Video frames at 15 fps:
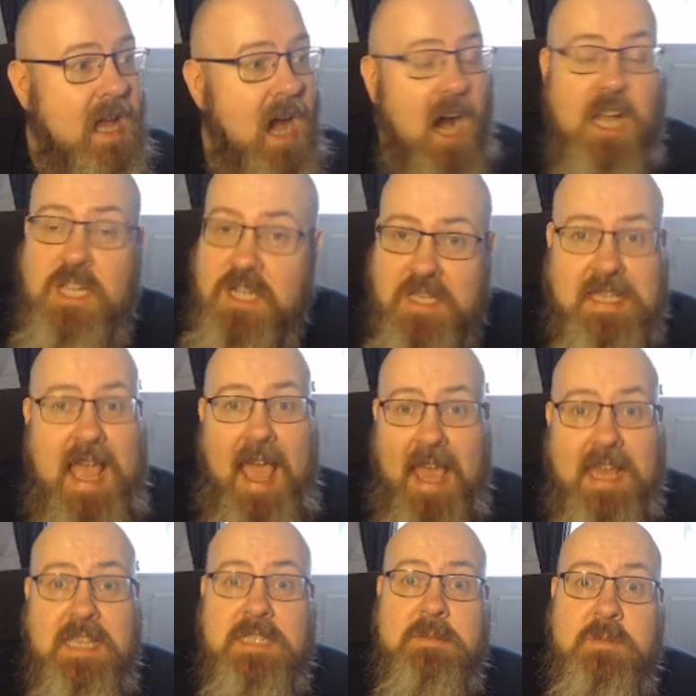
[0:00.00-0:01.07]
just
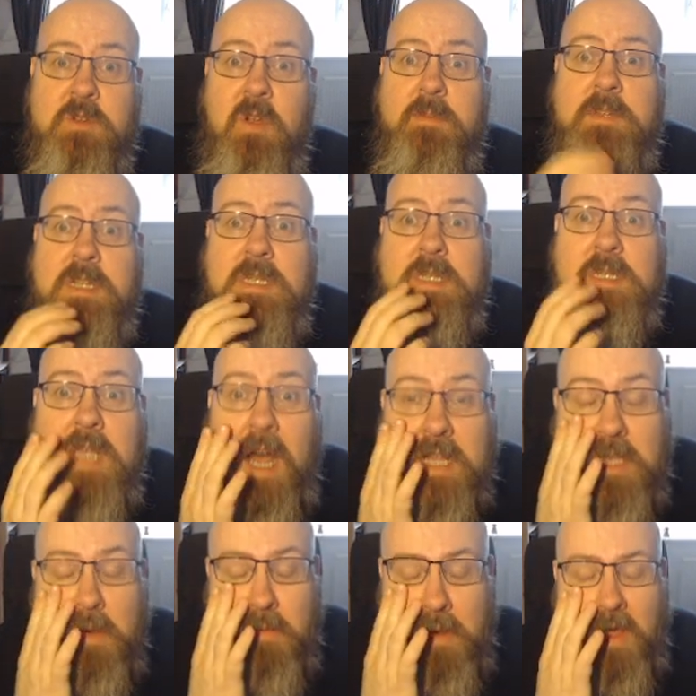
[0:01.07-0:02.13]
hate subscriptions. I
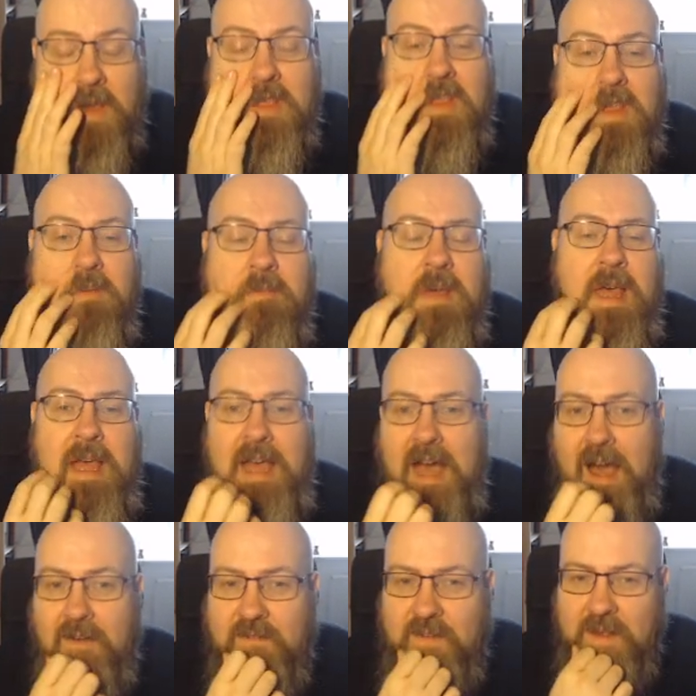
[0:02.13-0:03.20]
don't like them.
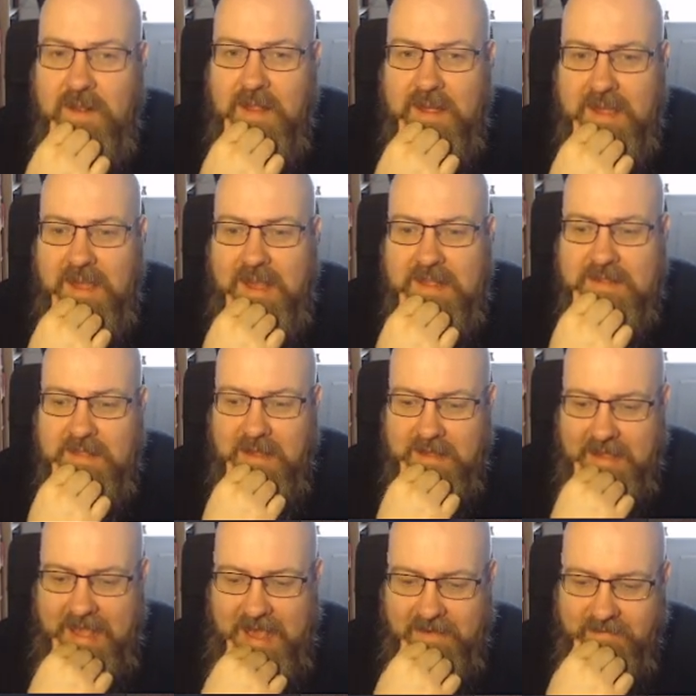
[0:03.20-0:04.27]
I feel like it's
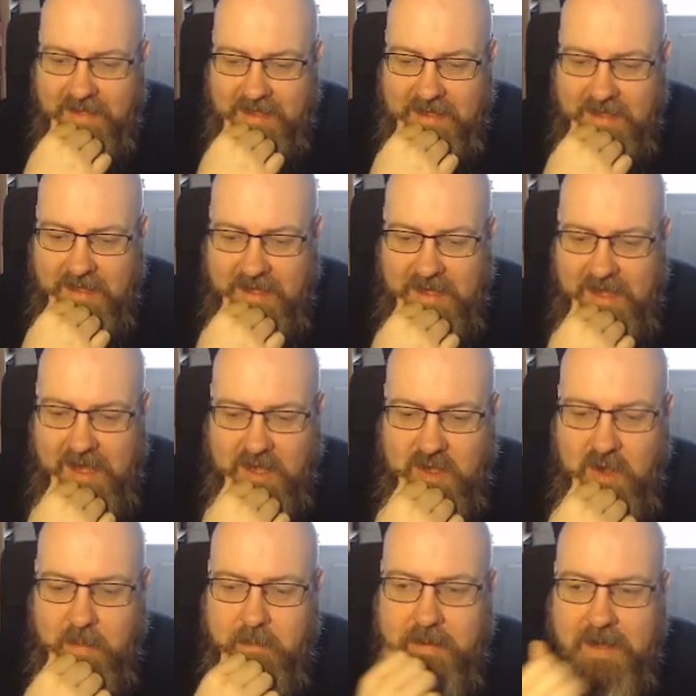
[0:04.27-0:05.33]
like having a
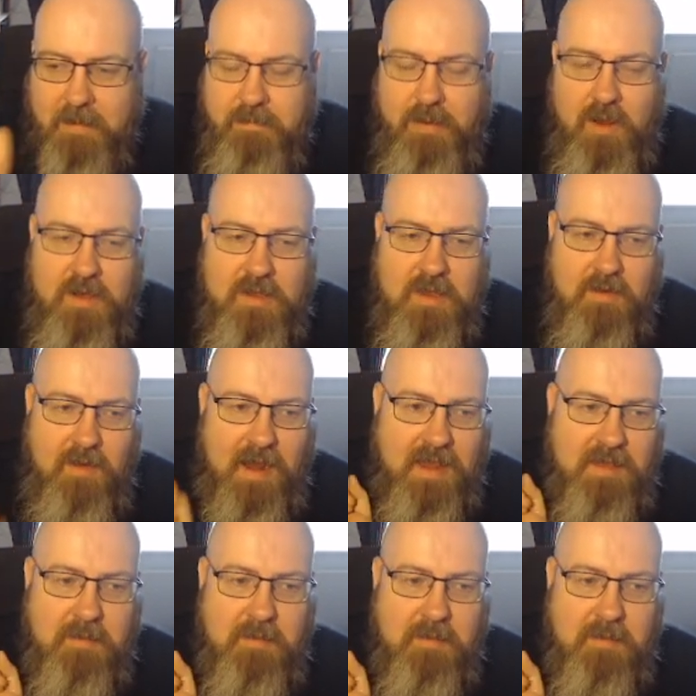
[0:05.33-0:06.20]
company plugged directly into my